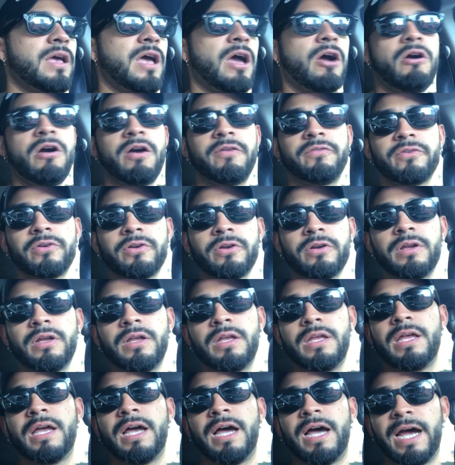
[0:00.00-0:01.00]
However,
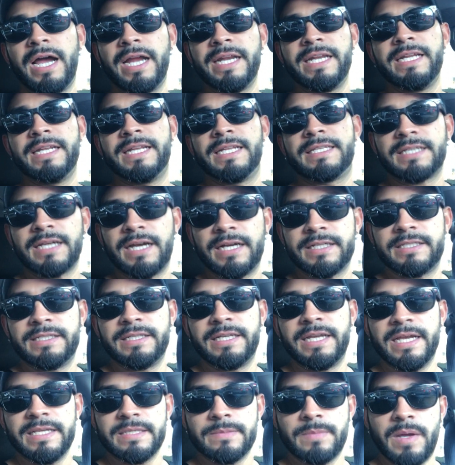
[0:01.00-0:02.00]
I need to talk to
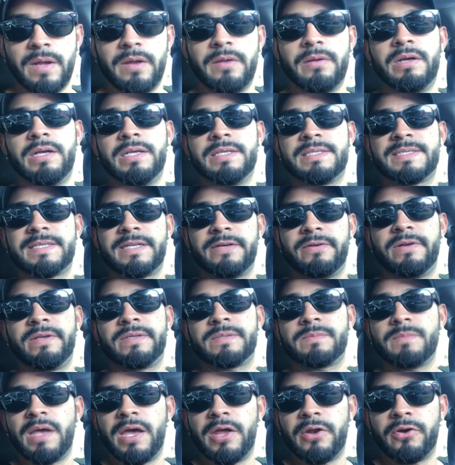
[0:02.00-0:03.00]
you guys about a
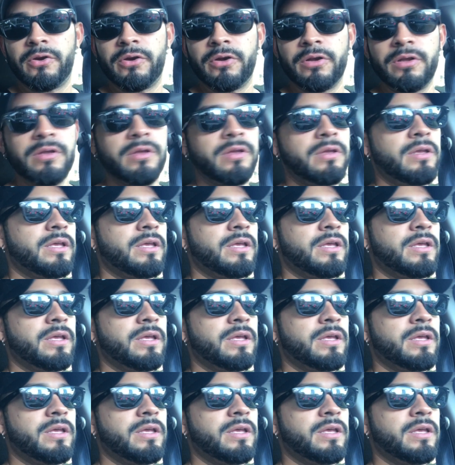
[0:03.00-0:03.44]
serious matter.